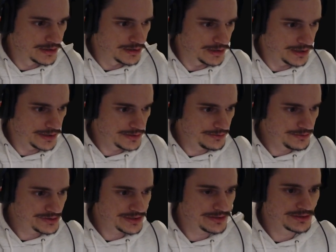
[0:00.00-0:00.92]
No
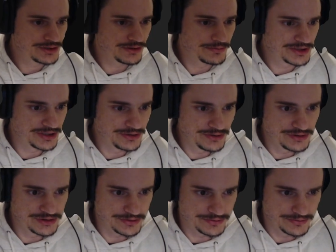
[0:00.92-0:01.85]
such option
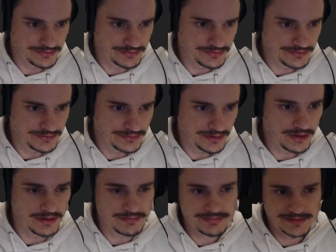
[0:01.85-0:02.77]
user.
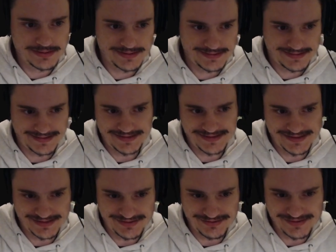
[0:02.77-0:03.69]
Oh, it's
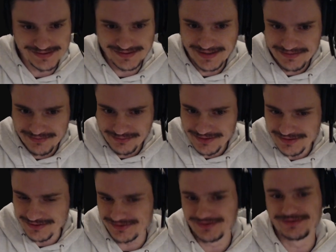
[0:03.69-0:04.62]
just user. I thought
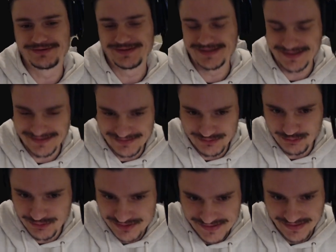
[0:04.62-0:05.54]
user
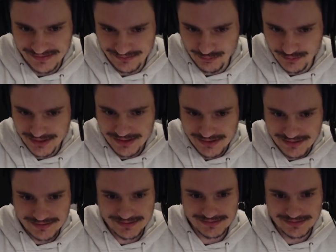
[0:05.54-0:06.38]
sounded weird.